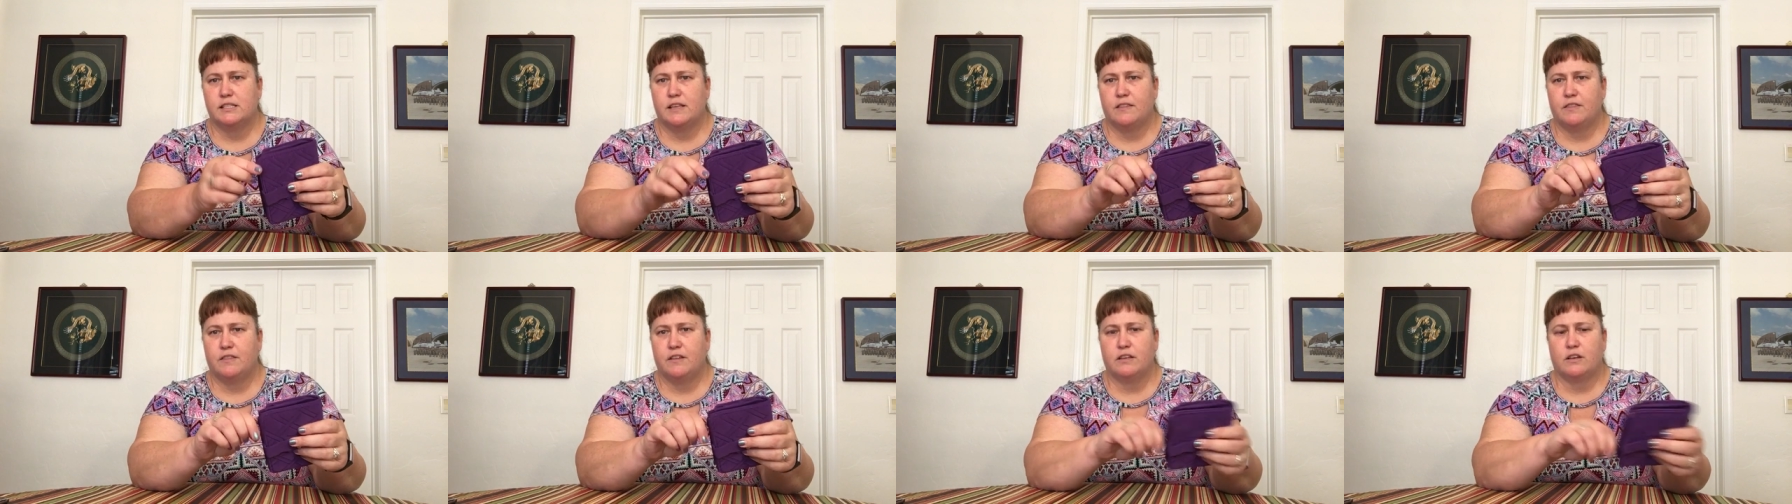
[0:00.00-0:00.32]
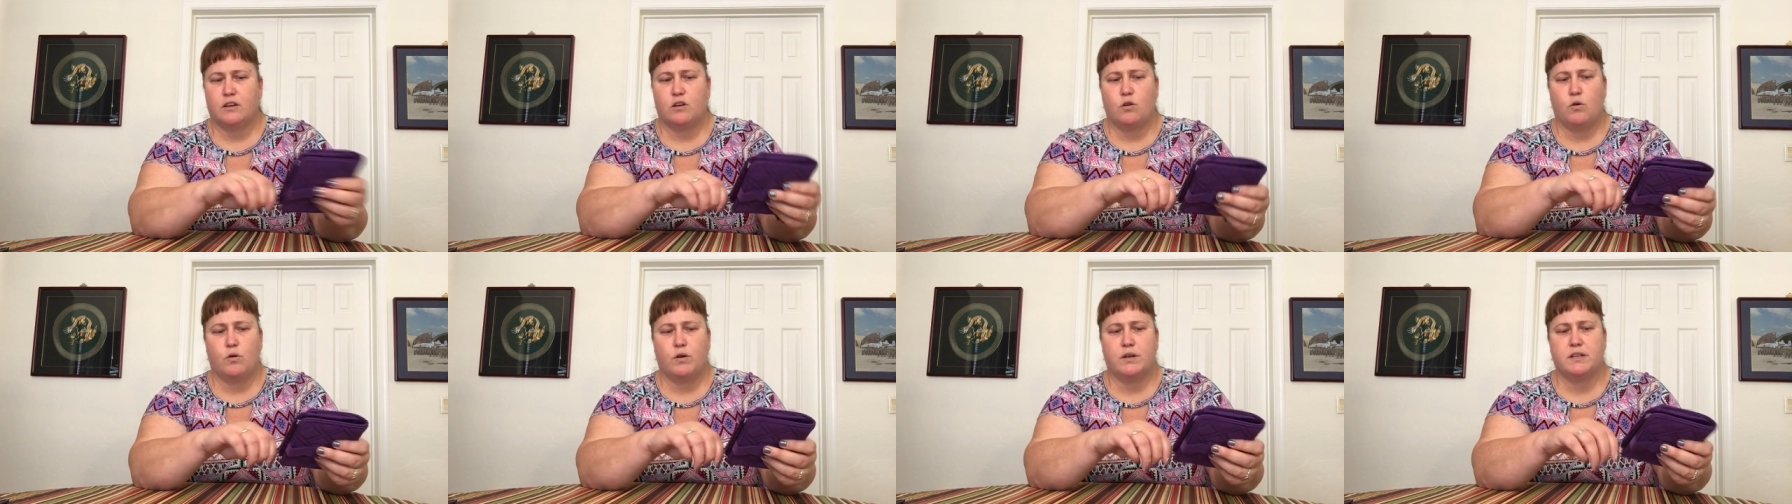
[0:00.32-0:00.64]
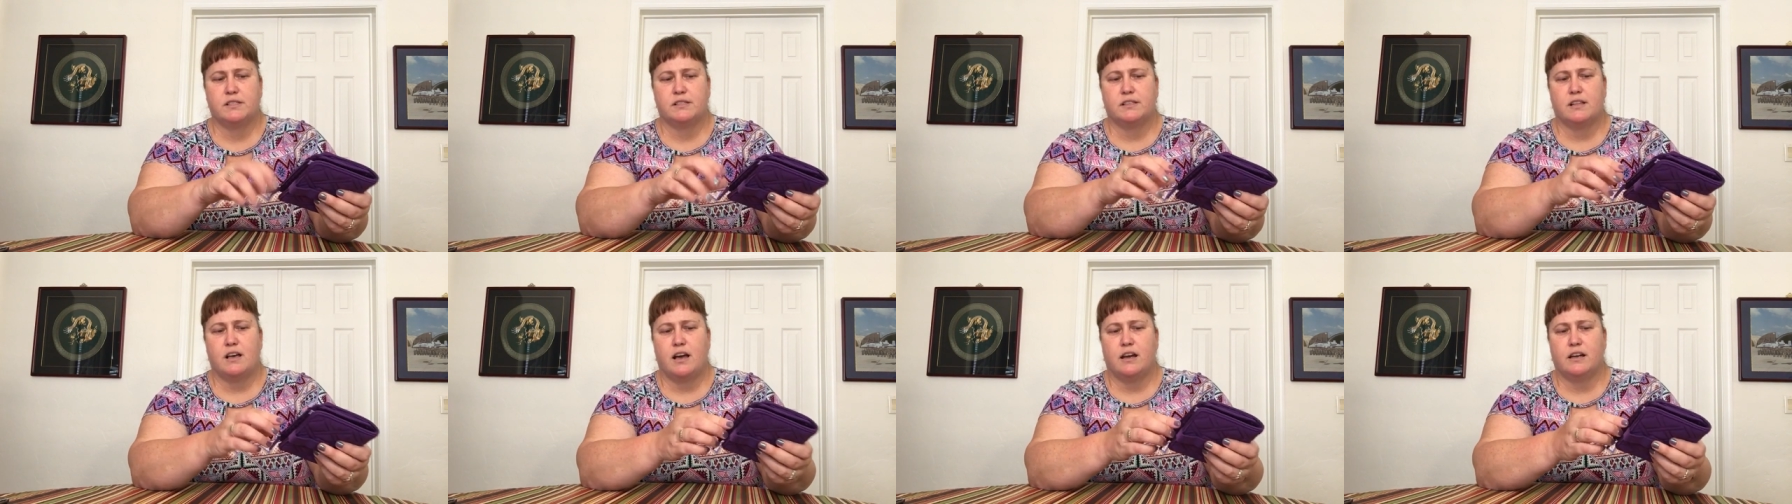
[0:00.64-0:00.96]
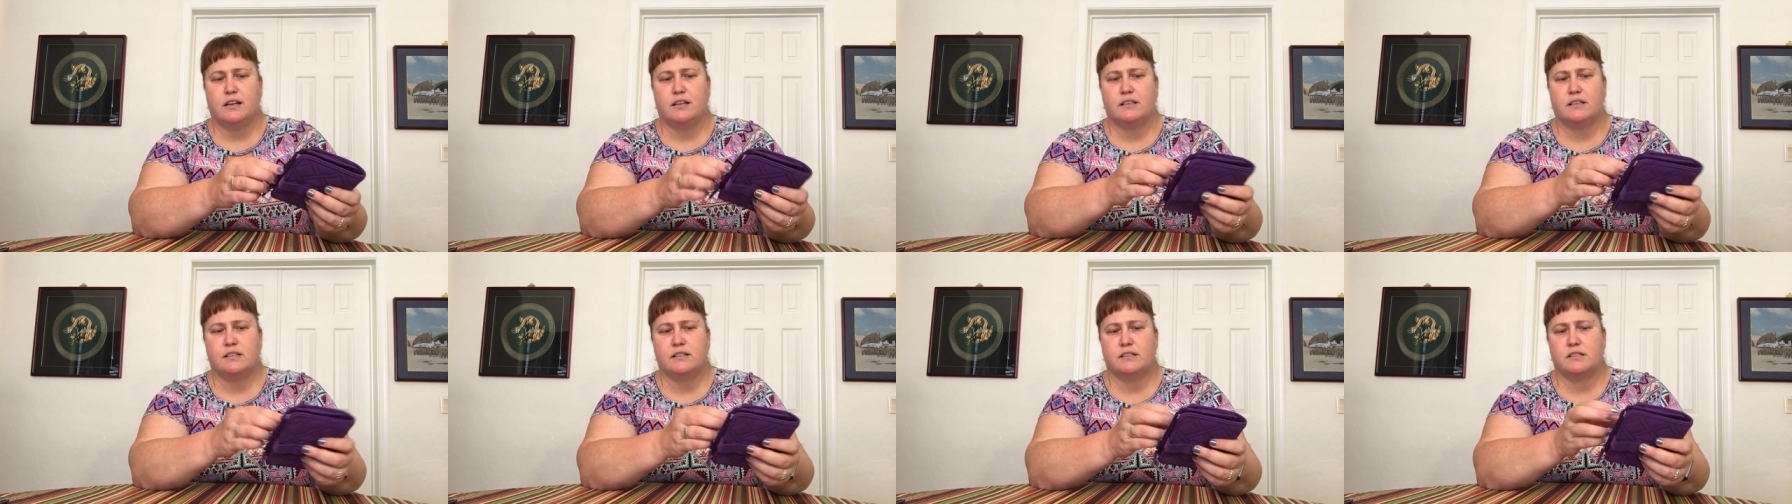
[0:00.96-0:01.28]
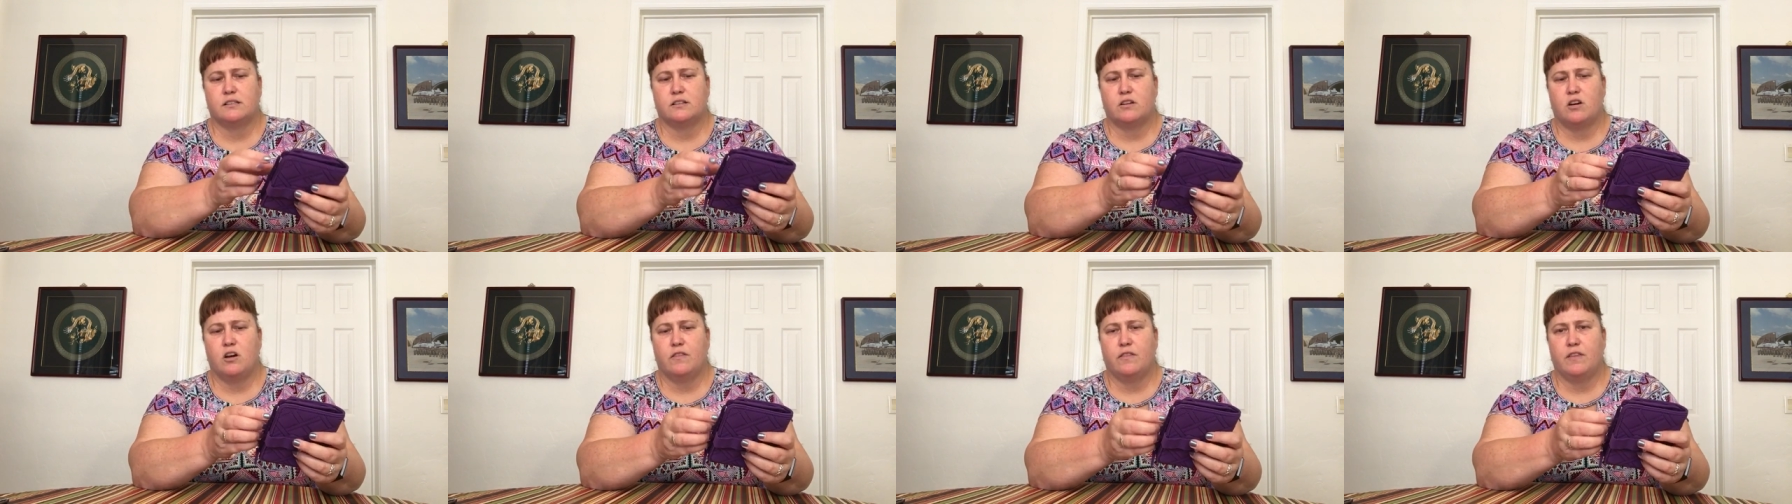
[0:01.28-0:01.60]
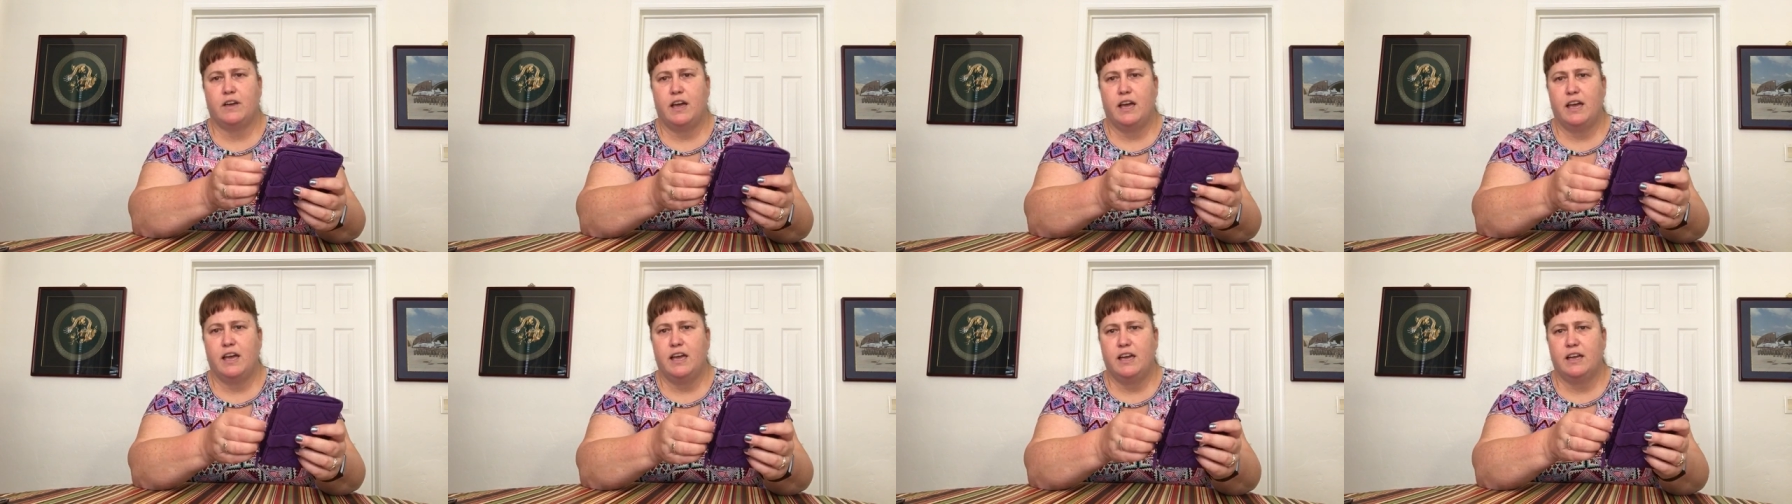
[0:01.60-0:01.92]
and the coin slot is on
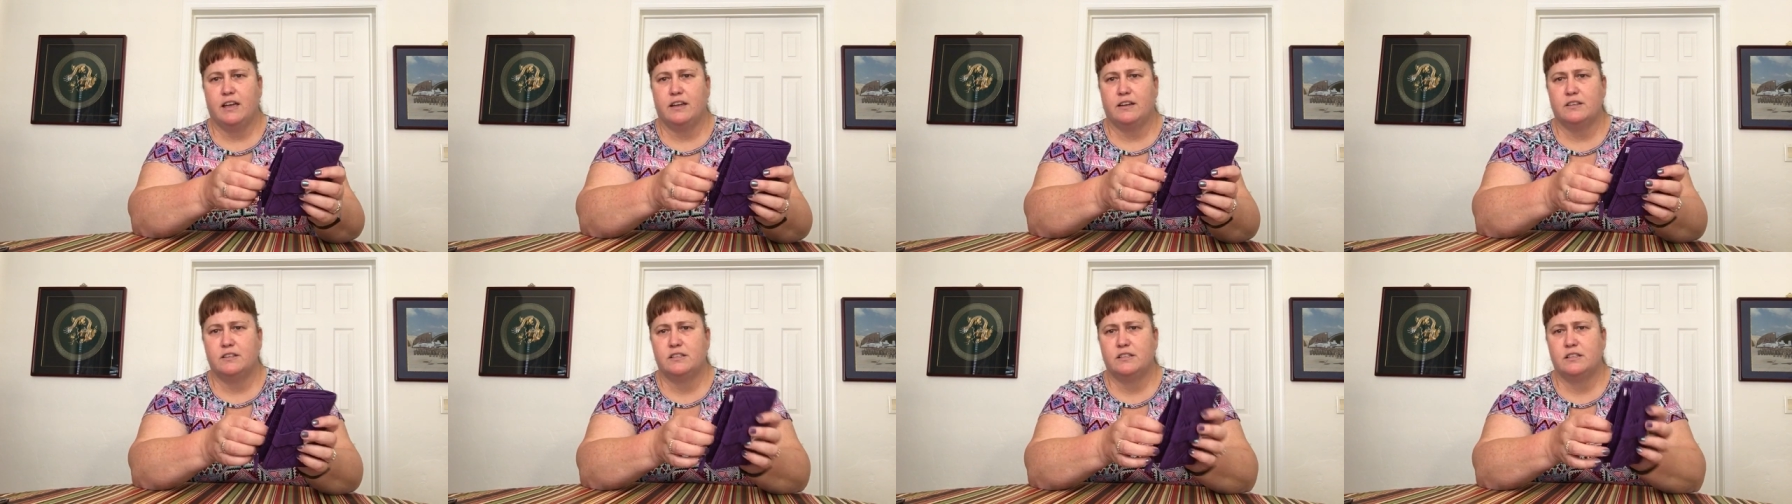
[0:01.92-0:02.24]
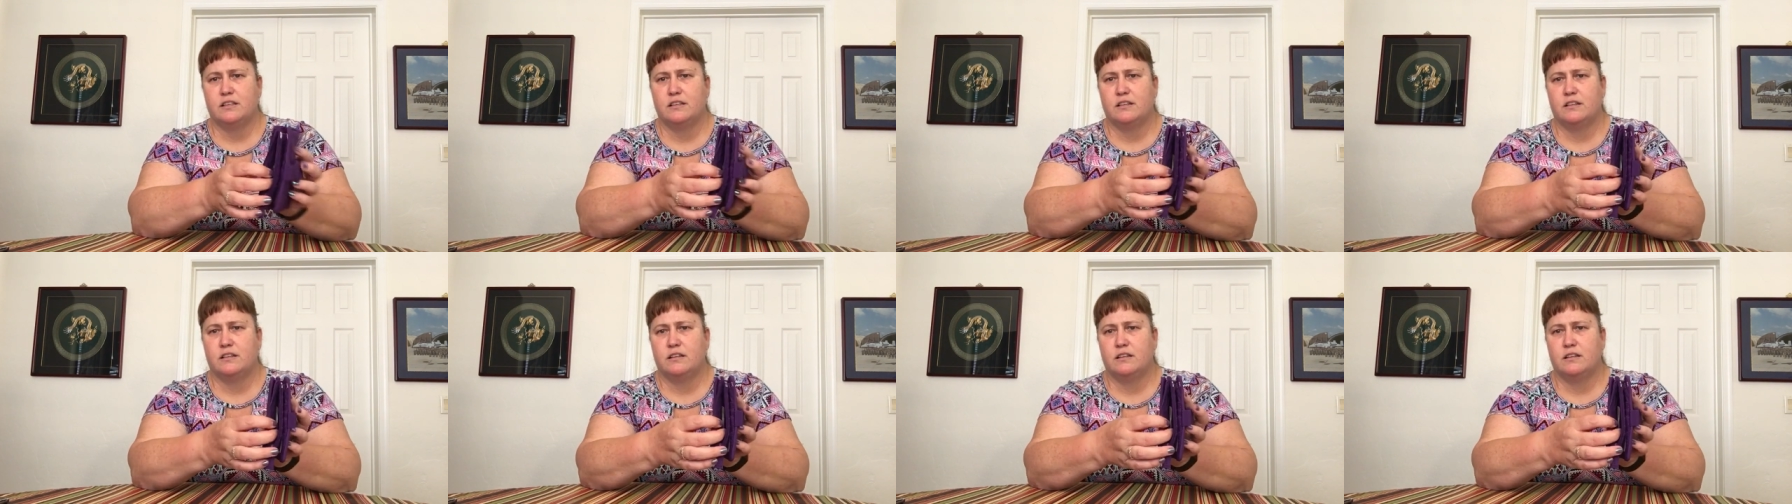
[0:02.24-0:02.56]
the end.